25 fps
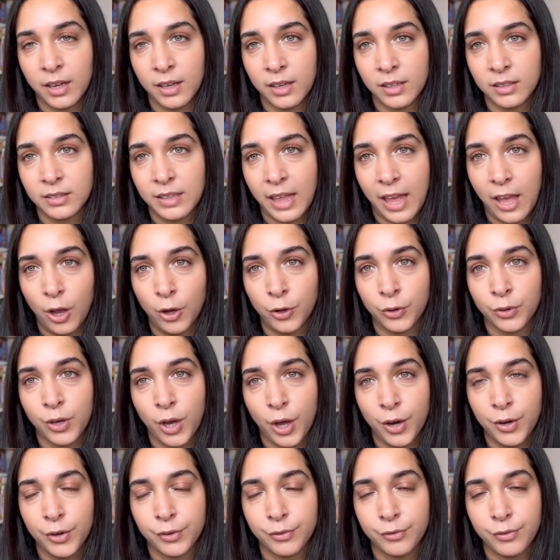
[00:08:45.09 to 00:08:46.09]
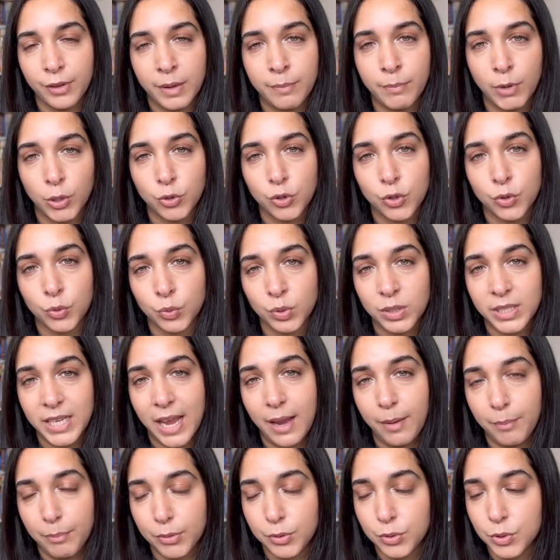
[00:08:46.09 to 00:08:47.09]
their own kind of emotional
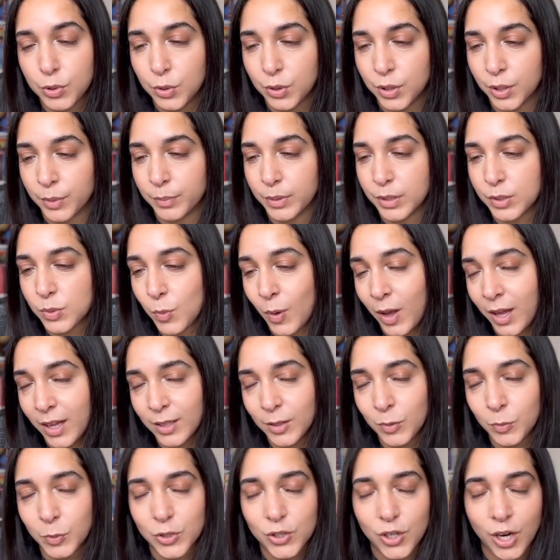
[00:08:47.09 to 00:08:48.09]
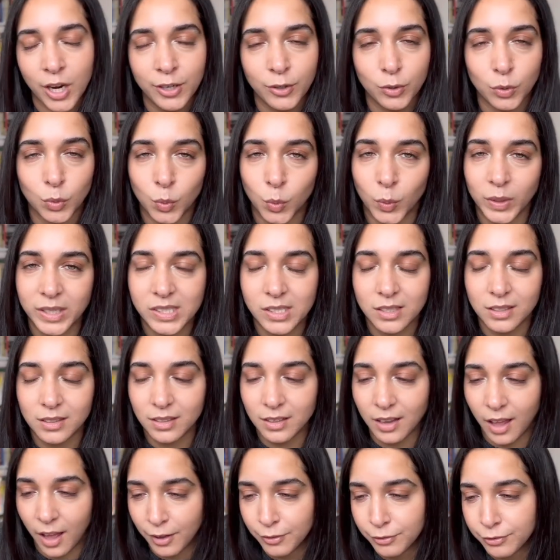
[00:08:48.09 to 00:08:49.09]
depth to them as well, which I always
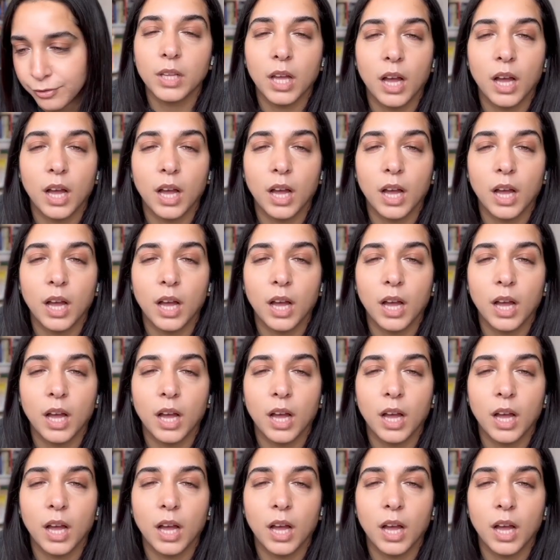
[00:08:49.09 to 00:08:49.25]
love.